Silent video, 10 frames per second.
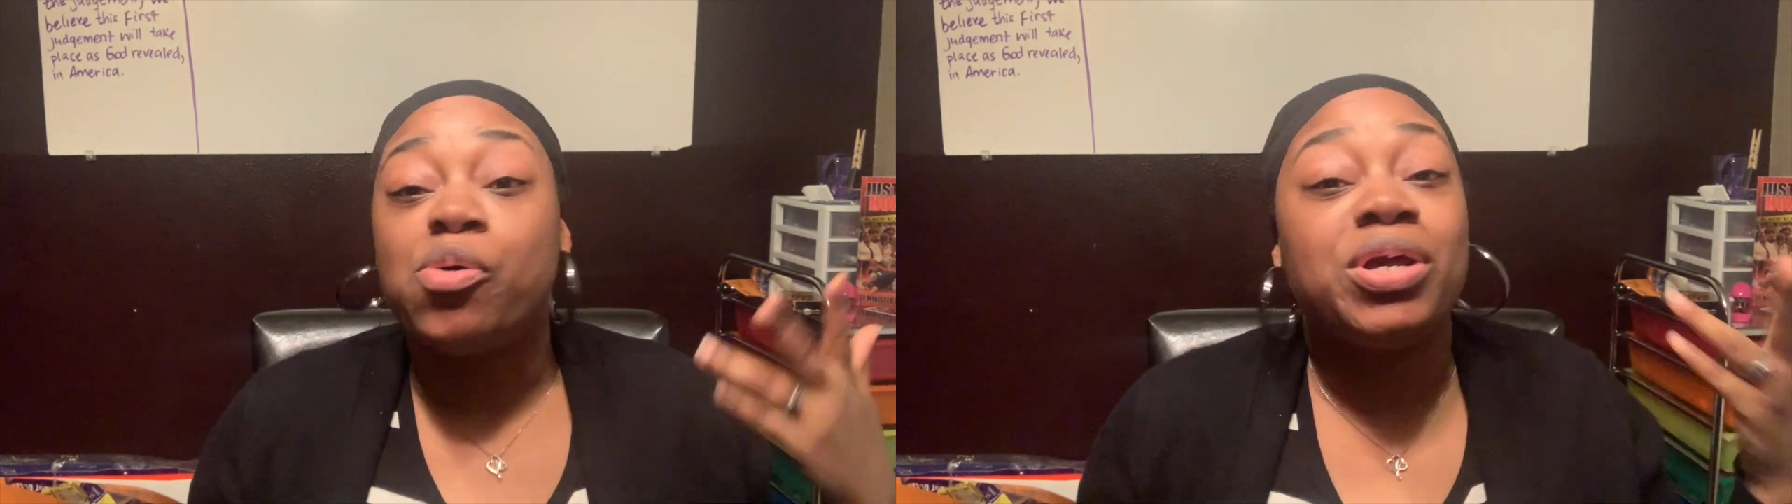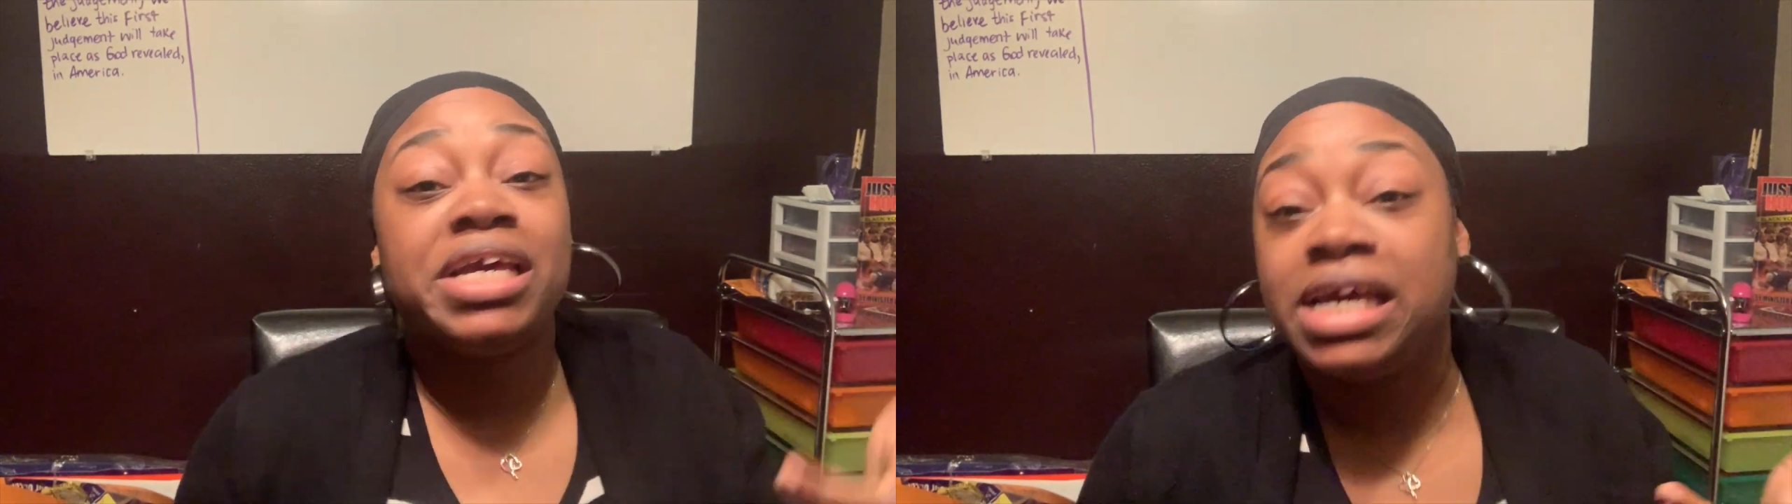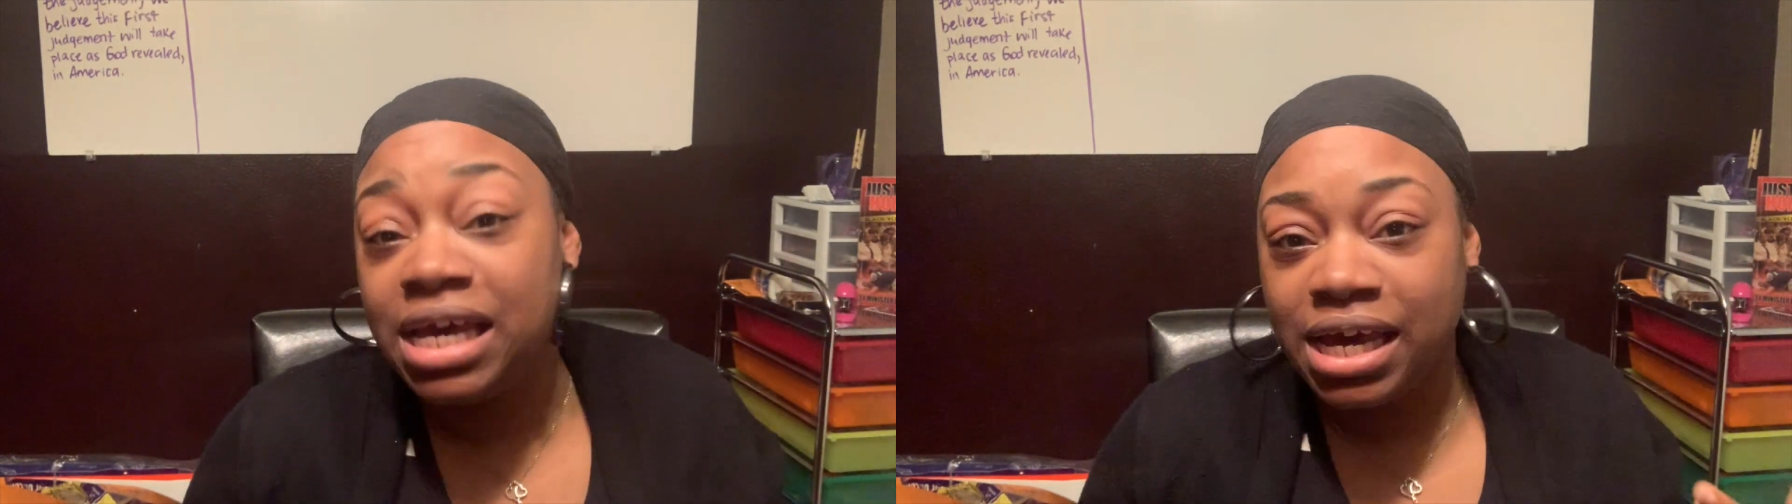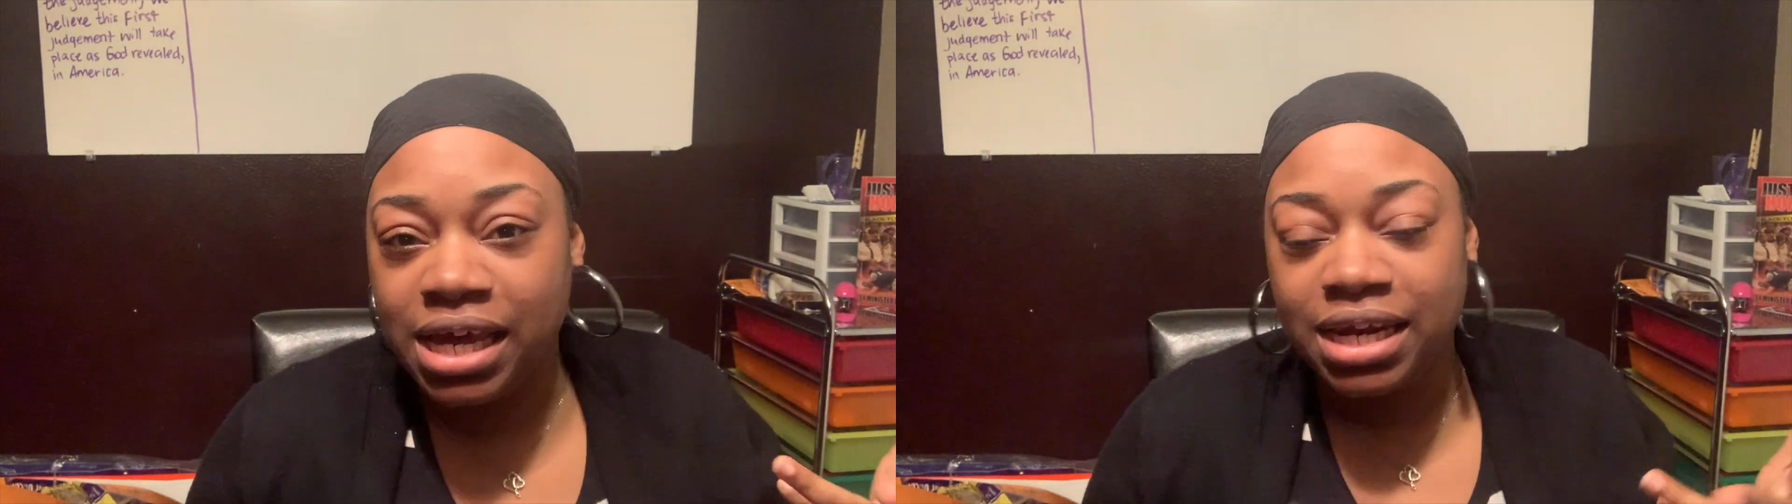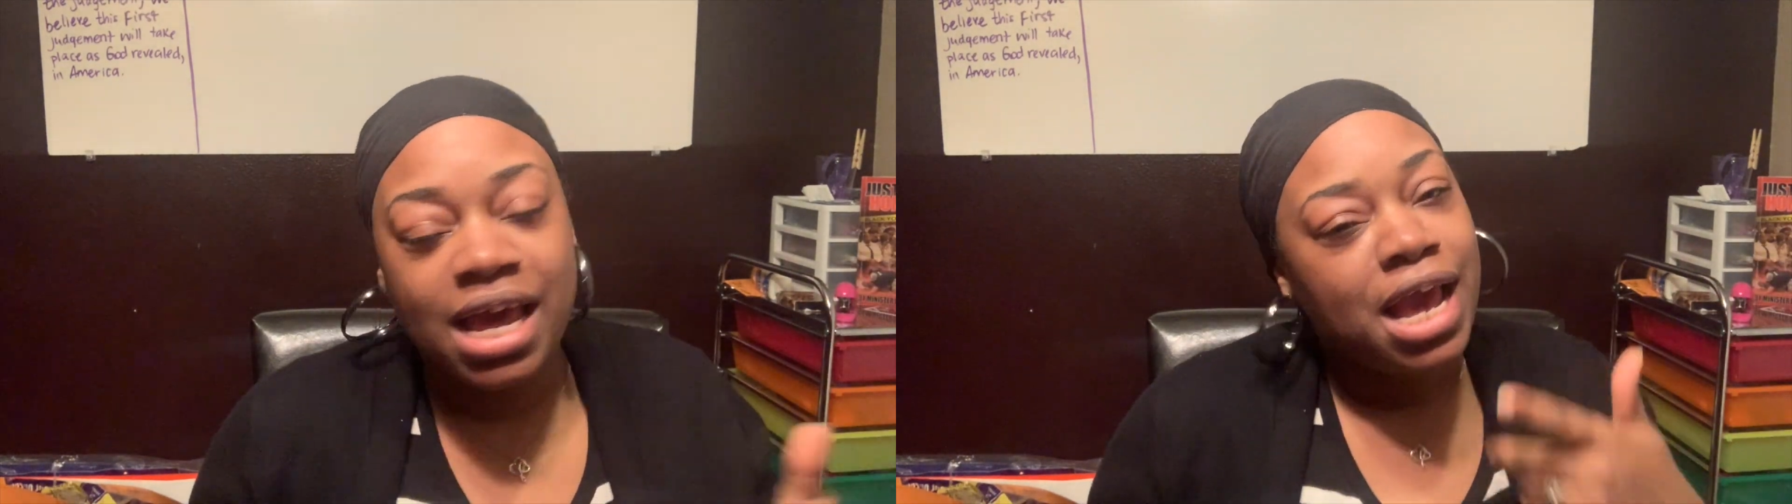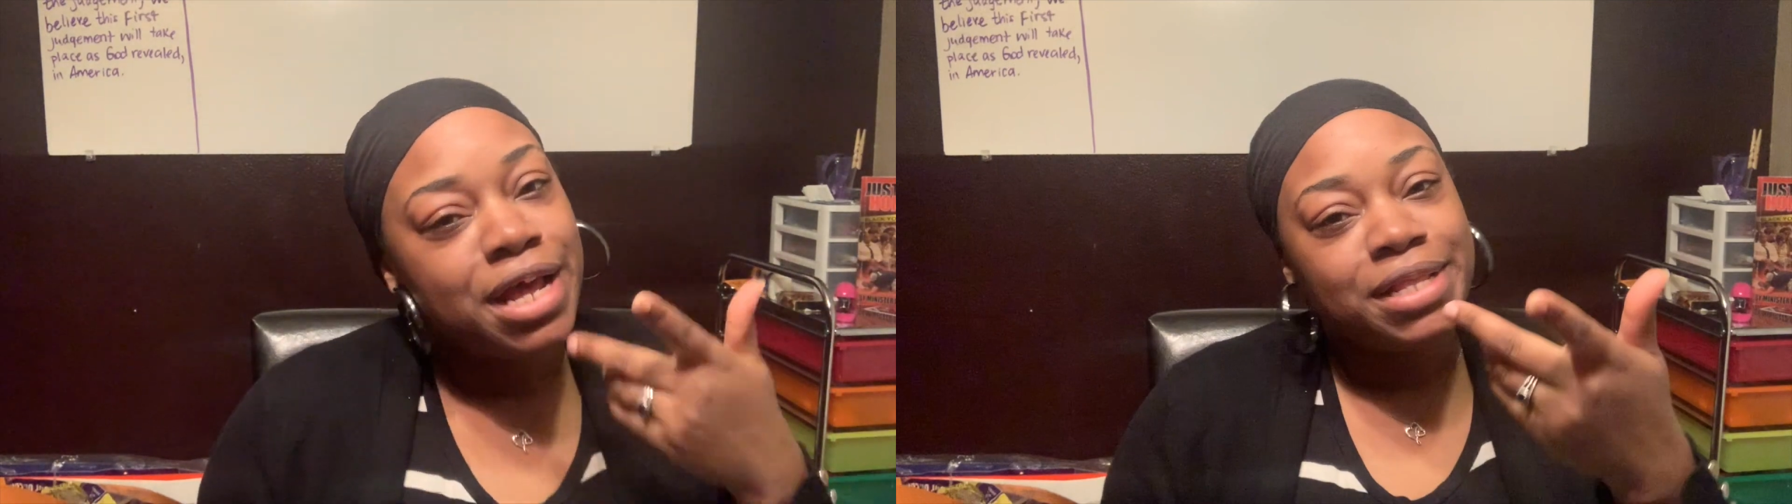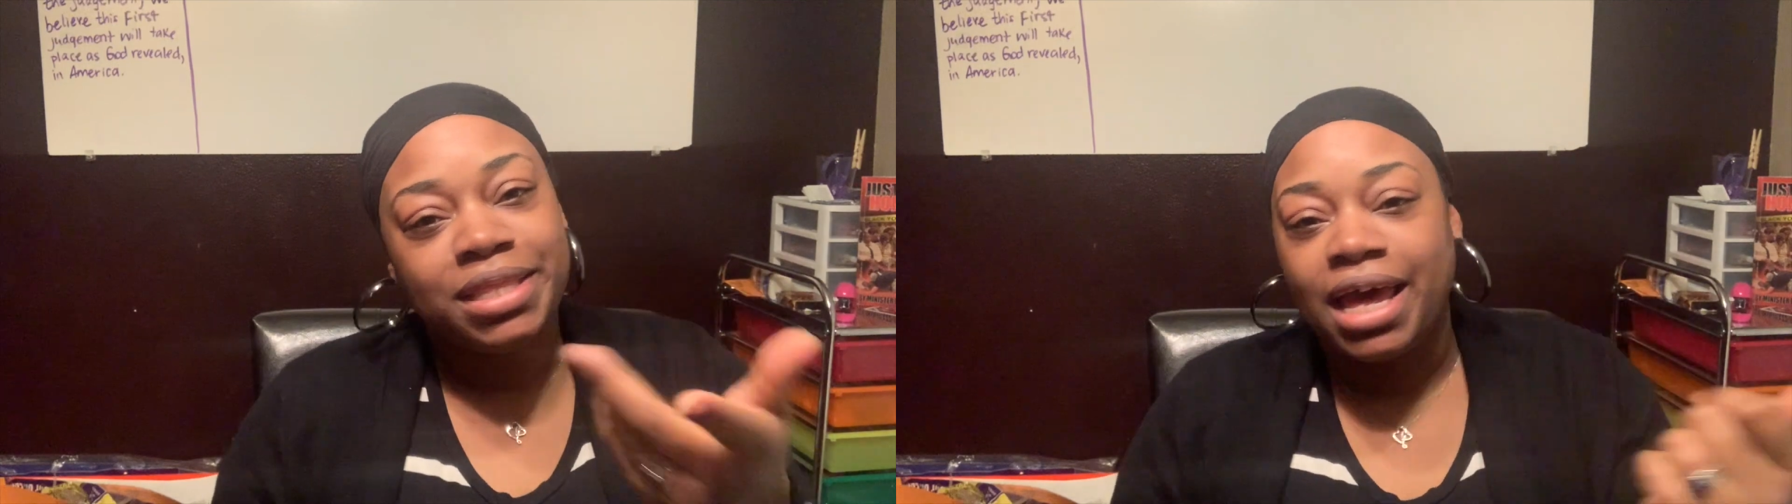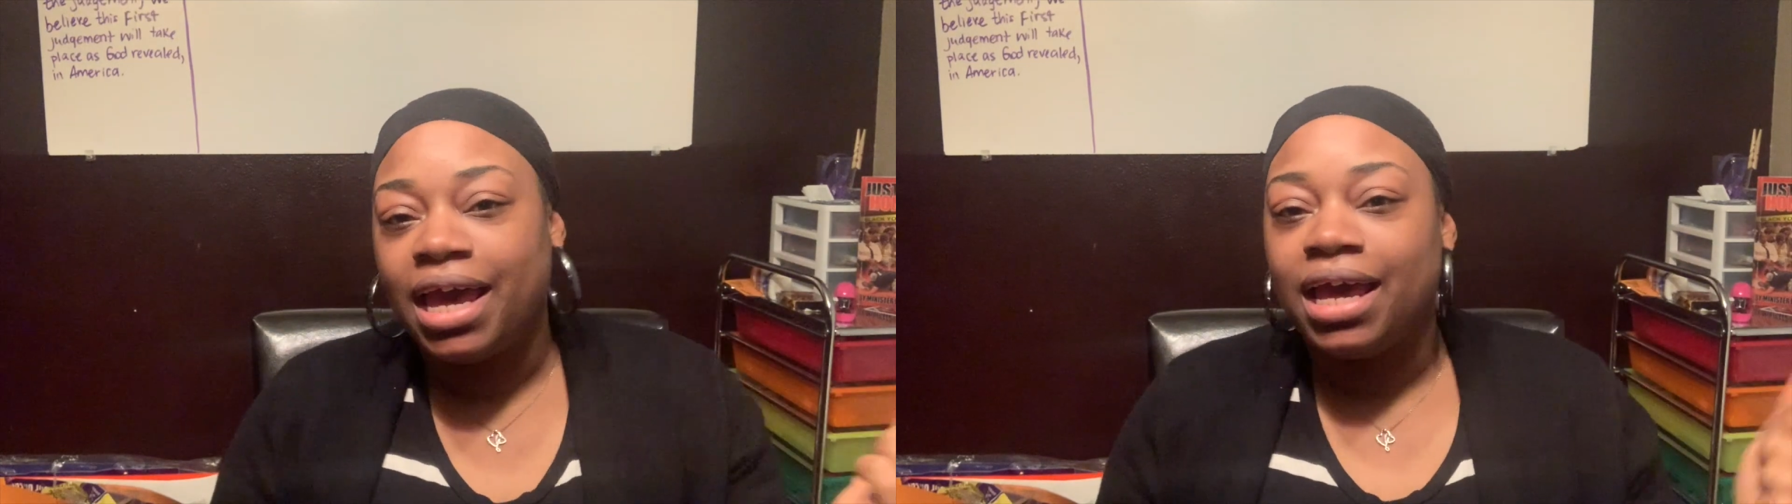again
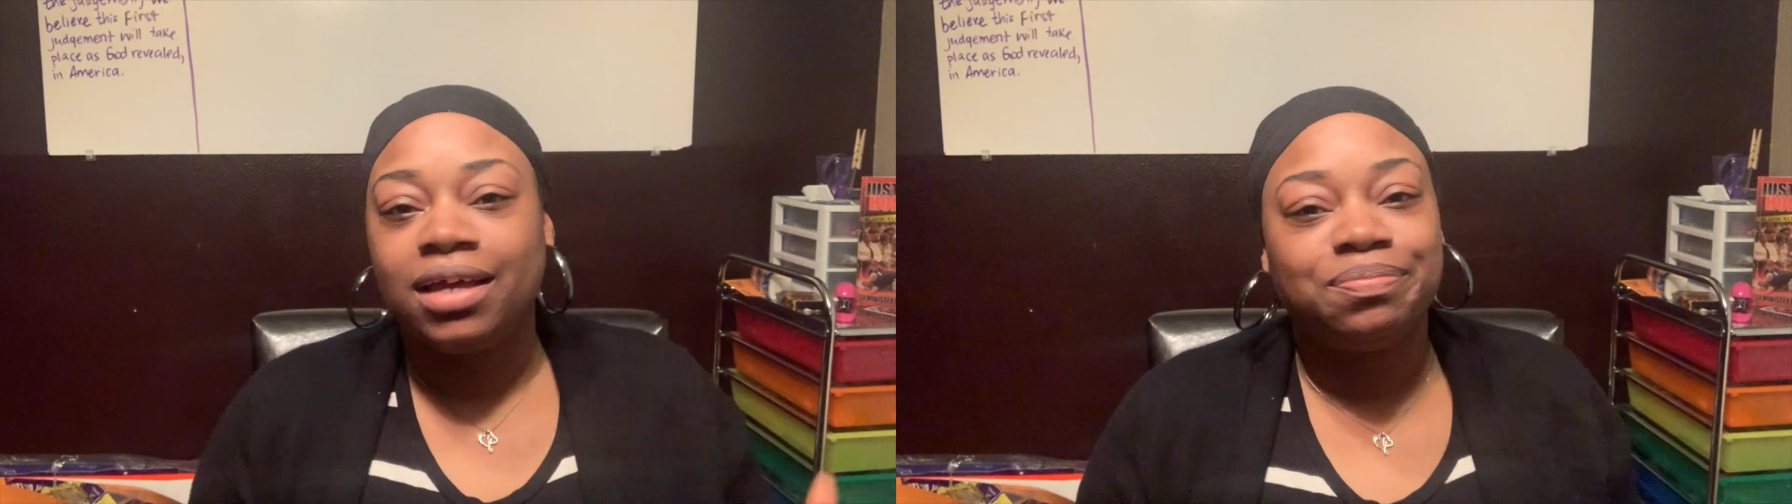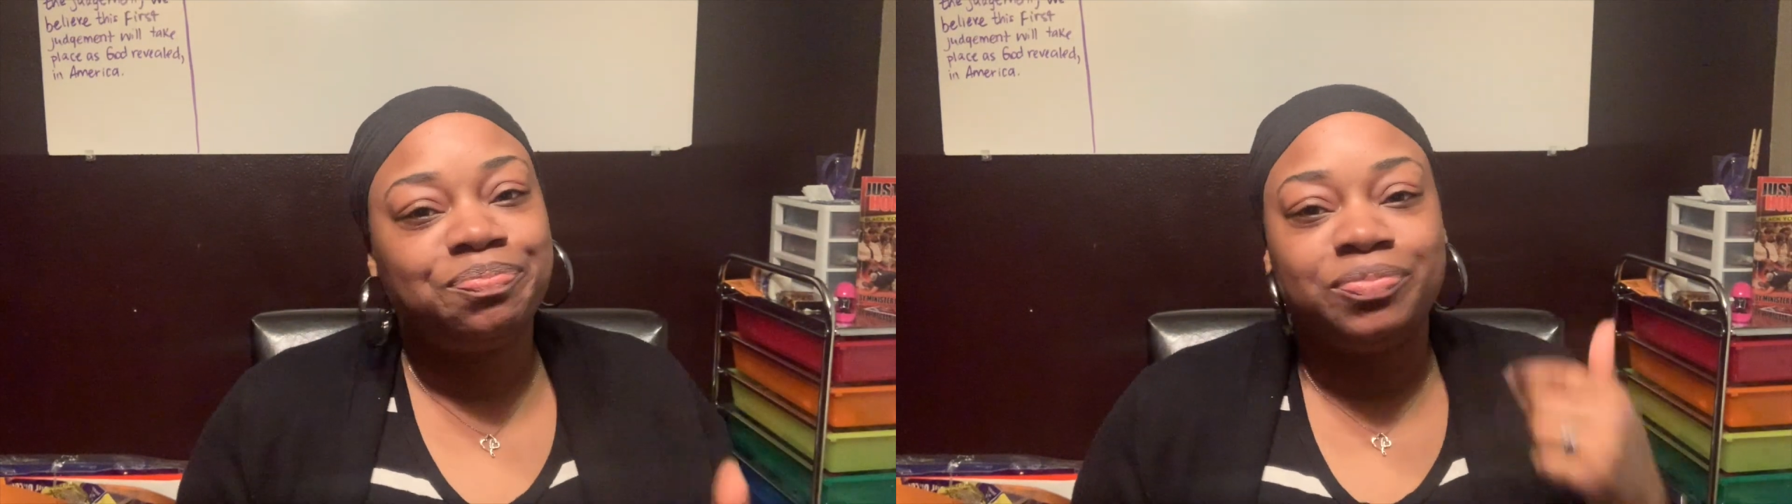that